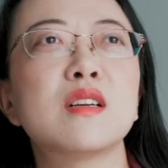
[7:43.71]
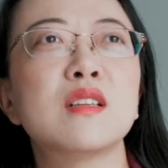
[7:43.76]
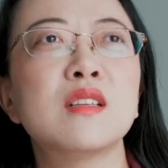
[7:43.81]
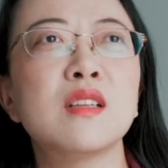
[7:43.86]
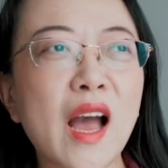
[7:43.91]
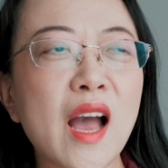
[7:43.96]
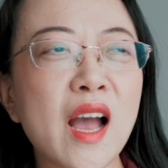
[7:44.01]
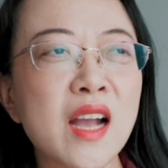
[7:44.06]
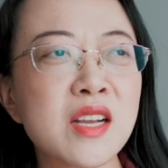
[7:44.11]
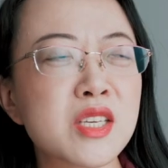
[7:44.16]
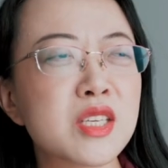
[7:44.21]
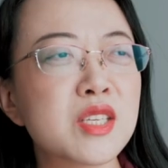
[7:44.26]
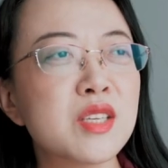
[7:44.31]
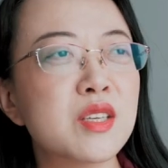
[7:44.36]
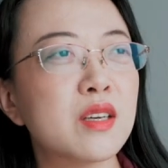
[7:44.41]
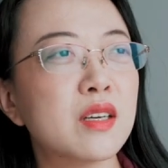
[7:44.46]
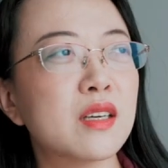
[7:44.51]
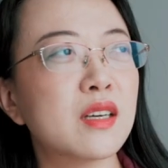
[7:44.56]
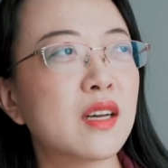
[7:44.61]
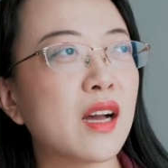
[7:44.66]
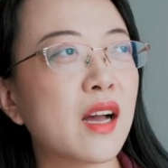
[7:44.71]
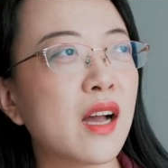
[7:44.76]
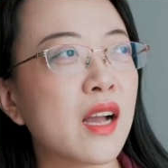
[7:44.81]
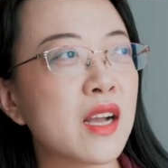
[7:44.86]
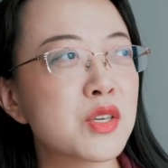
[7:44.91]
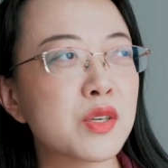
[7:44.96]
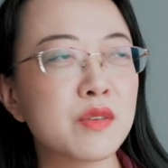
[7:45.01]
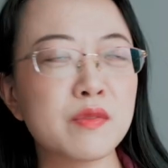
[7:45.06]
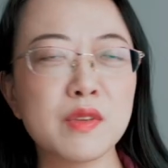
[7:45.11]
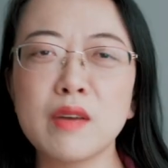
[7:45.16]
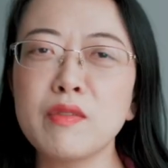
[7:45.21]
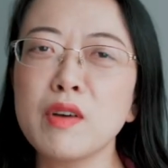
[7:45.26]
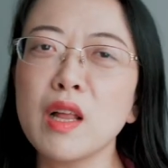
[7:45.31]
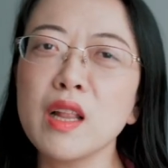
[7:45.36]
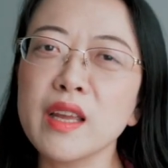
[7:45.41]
Chen? Ash of Love?